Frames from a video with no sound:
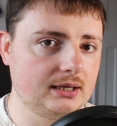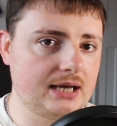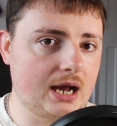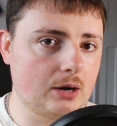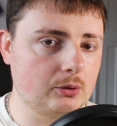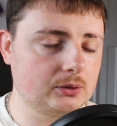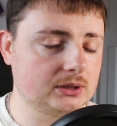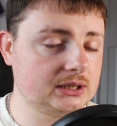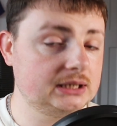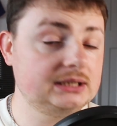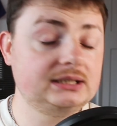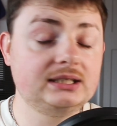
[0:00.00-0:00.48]

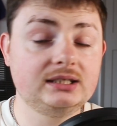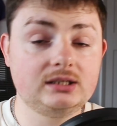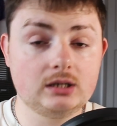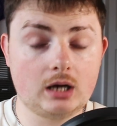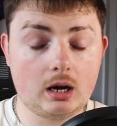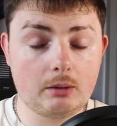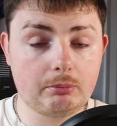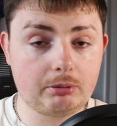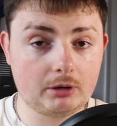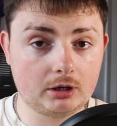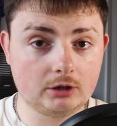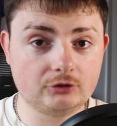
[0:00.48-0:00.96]
Now, he did
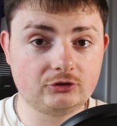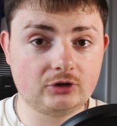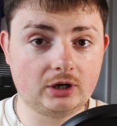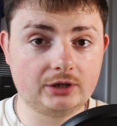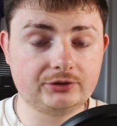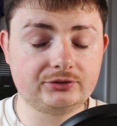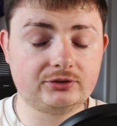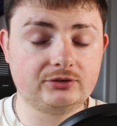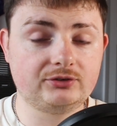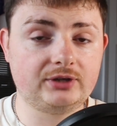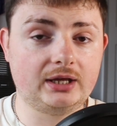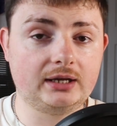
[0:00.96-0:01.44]

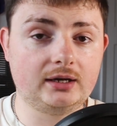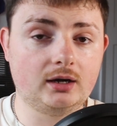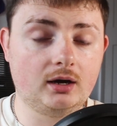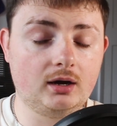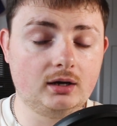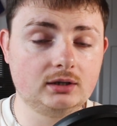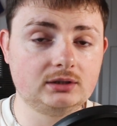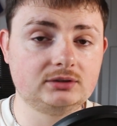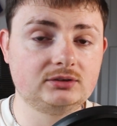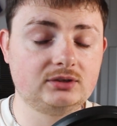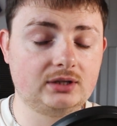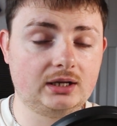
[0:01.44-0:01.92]
apologise to Ten
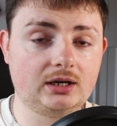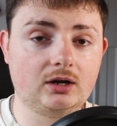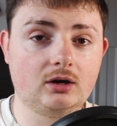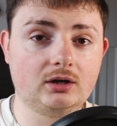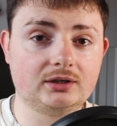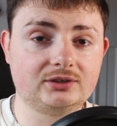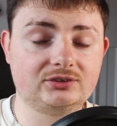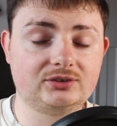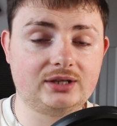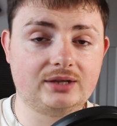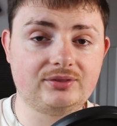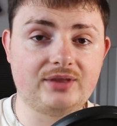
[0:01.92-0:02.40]
Hag. Ten
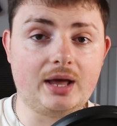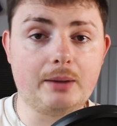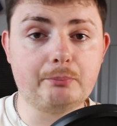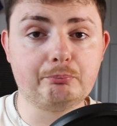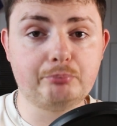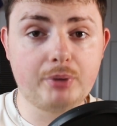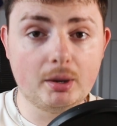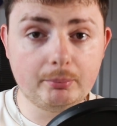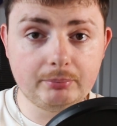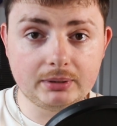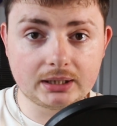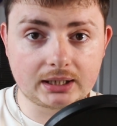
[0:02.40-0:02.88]
Hag said that
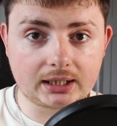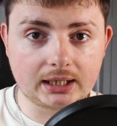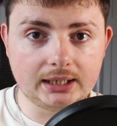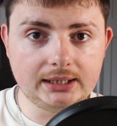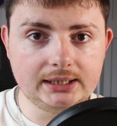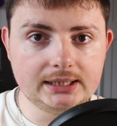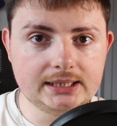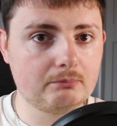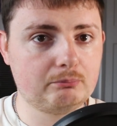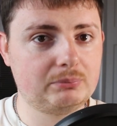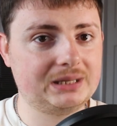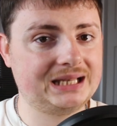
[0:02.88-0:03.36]

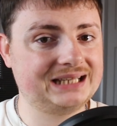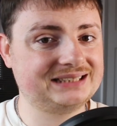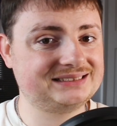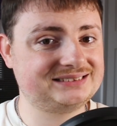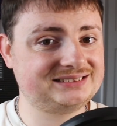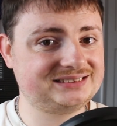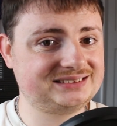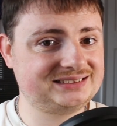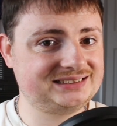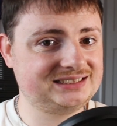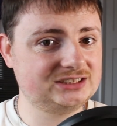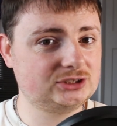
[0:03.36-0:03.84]
publicly, but that's
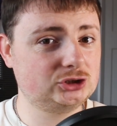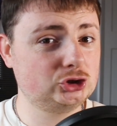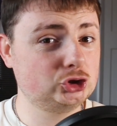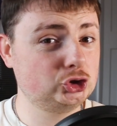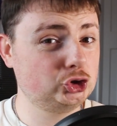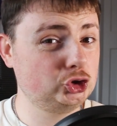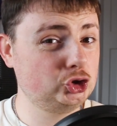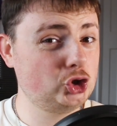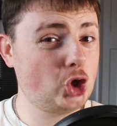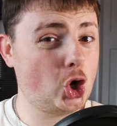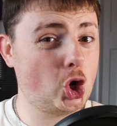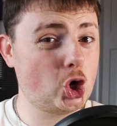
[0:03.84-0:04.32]
still
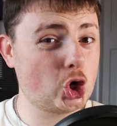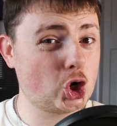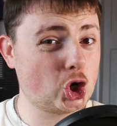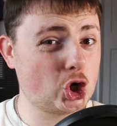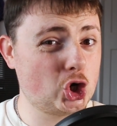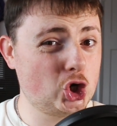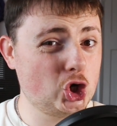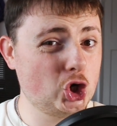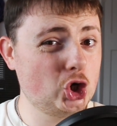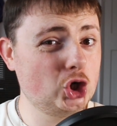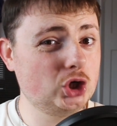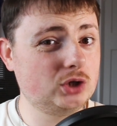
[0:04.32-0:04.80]
not
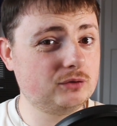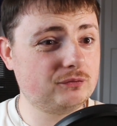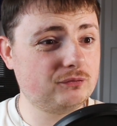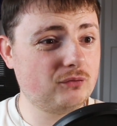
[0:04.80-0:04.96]
good